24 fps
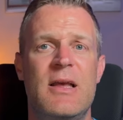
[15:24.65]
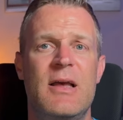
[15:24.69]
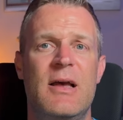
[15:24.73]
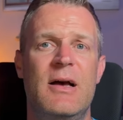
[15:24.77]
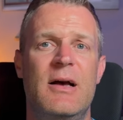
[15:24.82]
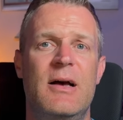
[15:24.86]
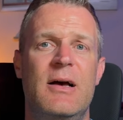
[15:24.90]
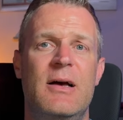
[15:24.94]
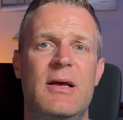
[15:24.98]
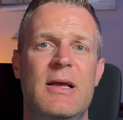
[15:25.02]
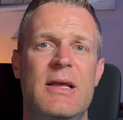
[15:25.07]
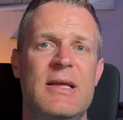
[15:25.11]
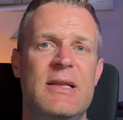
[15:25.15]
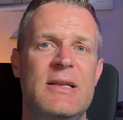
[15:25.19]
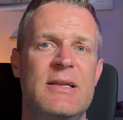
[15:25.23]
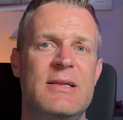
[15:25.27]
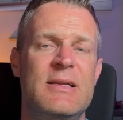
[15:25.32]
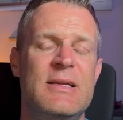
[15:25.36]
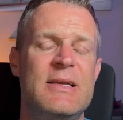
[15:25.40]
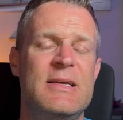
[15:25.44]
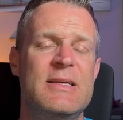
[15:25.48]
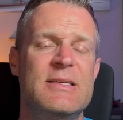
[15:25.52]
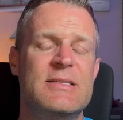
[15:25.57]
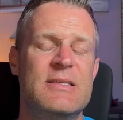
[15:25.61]
uh, it
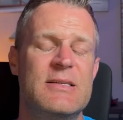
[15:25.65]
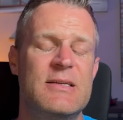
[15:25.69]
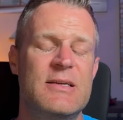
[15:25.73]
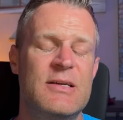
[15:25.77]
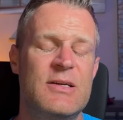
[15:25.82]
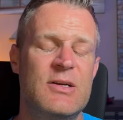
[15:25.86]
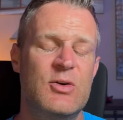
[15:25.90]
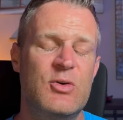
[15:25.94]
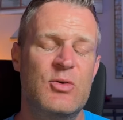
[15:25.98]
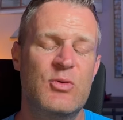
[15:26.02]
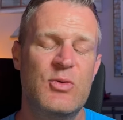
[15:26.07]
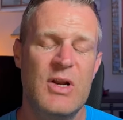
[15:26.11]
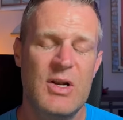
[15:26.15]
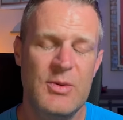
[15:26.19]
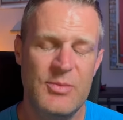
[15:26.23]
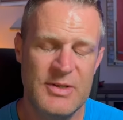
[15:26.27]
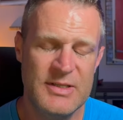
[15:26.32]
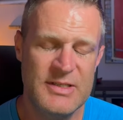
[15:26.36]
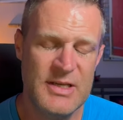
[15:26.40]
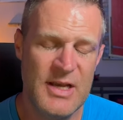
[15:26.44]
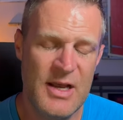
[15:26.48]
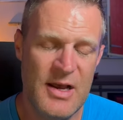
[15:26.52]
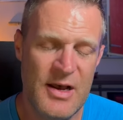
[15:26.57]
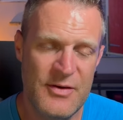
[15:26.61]
is
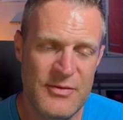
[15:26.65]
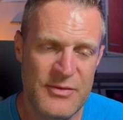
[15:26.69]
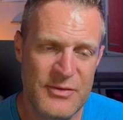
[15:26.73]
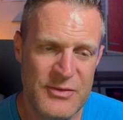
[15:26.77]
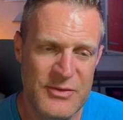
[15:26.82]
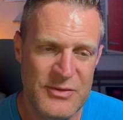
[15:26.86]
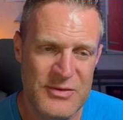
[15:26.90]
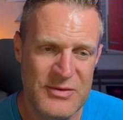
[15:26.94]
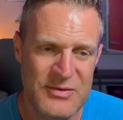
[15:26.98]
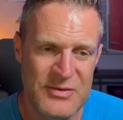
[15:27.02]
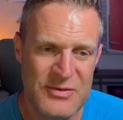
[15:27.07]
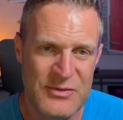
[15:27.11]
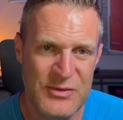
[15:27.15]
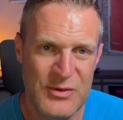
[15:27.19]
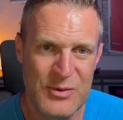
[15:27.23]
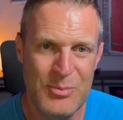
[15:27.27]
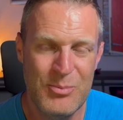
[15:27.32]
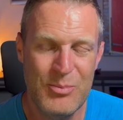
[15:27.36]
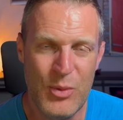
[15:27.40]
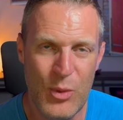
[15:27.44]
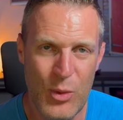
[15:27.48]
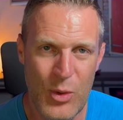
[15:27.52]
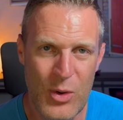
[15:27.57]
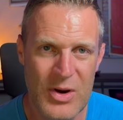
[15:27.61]
incredibly tough for
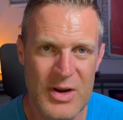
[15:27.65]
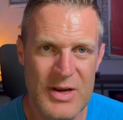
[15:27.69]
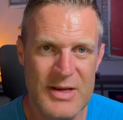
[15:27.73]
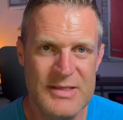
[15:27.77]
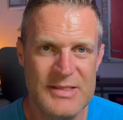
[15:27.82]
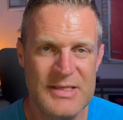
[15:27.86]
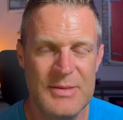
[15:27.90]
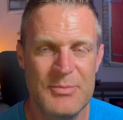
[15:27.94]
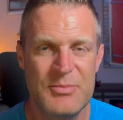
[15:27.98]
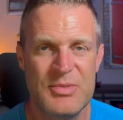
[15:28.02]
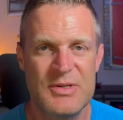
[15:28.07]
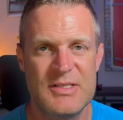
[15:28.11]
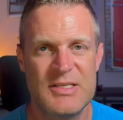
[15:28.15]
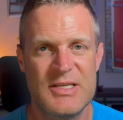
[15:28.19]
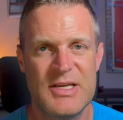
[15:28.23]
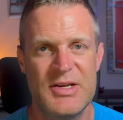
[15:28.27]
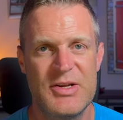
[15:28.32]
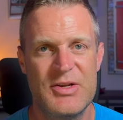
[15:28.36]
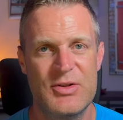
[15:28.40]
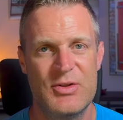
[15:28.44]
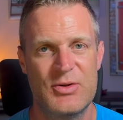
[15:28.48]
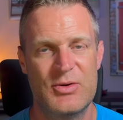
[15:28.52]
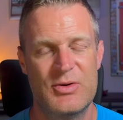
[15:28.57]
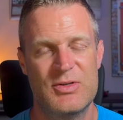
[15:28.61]
boys in
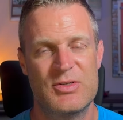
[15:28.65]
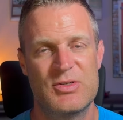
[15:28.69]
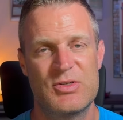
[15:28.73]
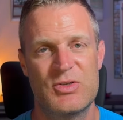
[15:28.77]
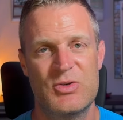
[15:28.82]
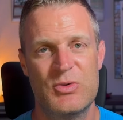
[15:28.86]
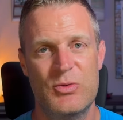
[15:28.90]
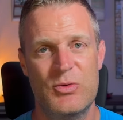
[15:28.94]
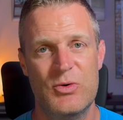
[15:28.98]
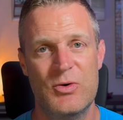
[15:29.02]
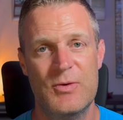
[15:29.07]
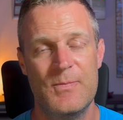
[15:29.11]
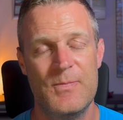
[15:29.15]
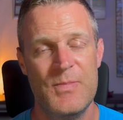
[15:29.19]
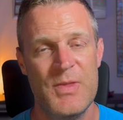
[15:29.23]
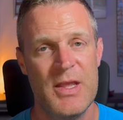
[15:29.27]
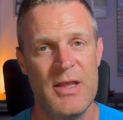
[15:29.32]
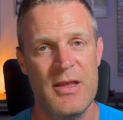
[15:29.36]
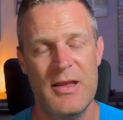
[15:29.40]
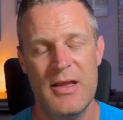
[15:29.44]
particular in school.